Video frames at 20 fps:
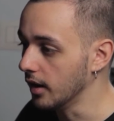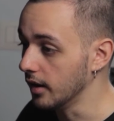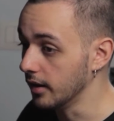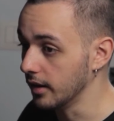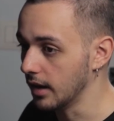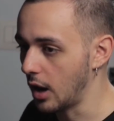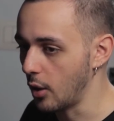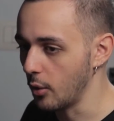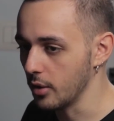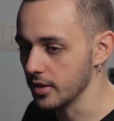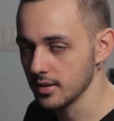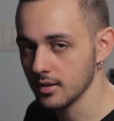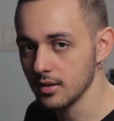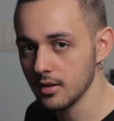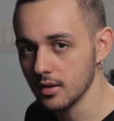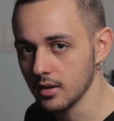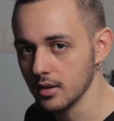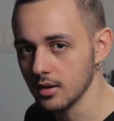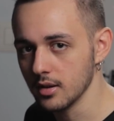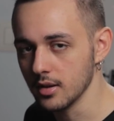now
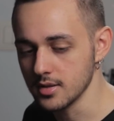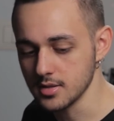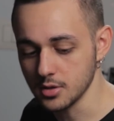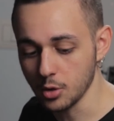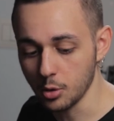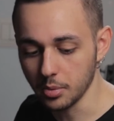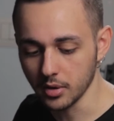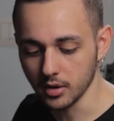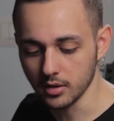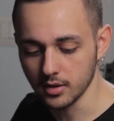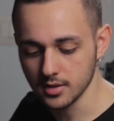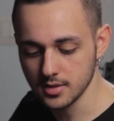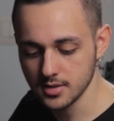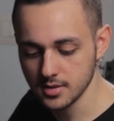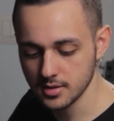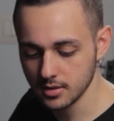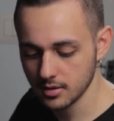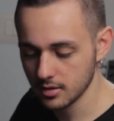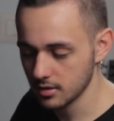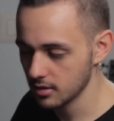it's open,
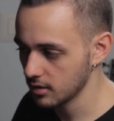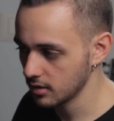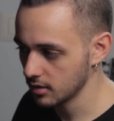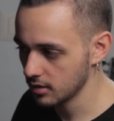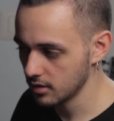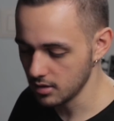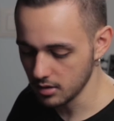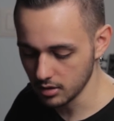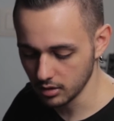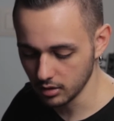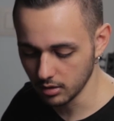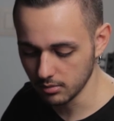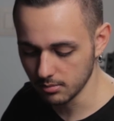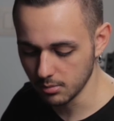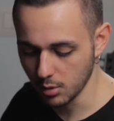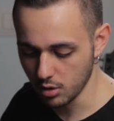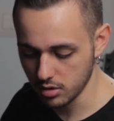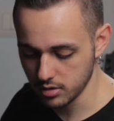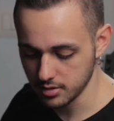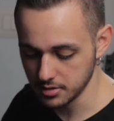it's on
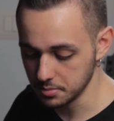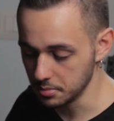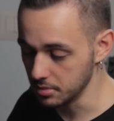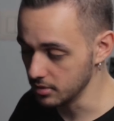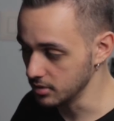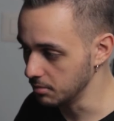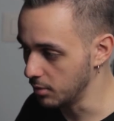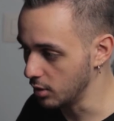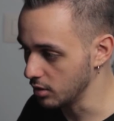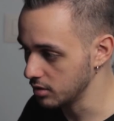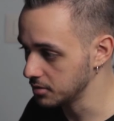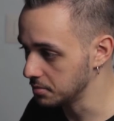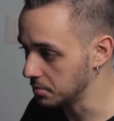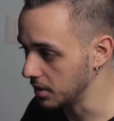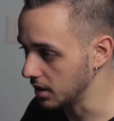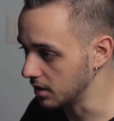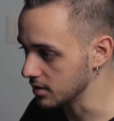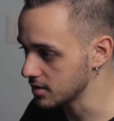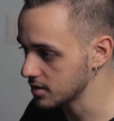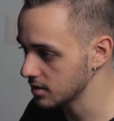both
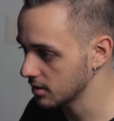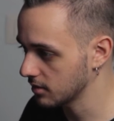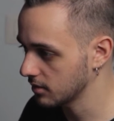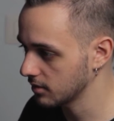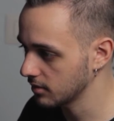speakers.